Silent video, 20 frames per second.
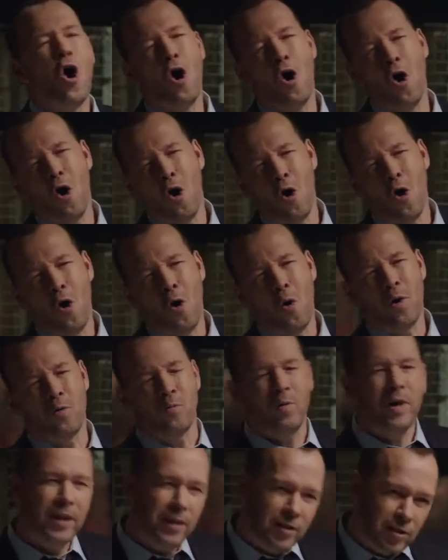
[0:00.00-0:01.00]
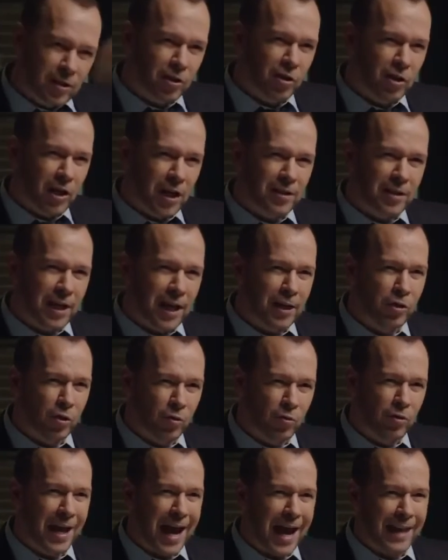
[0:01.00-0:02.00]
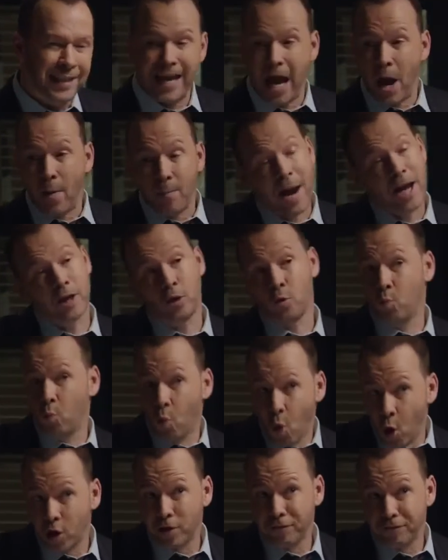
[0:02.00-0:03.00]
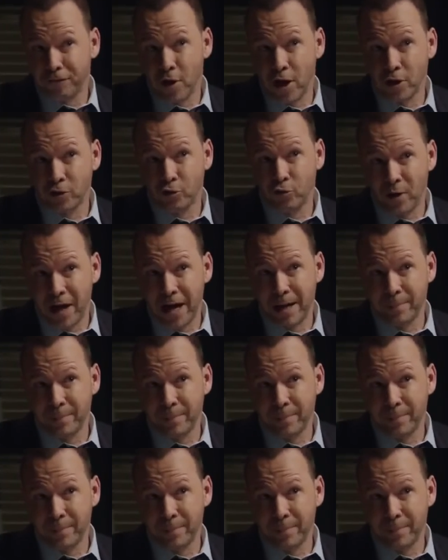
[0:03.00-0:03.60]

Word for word: around. Oh, and where do you suggest I do that? Down by the waterfront,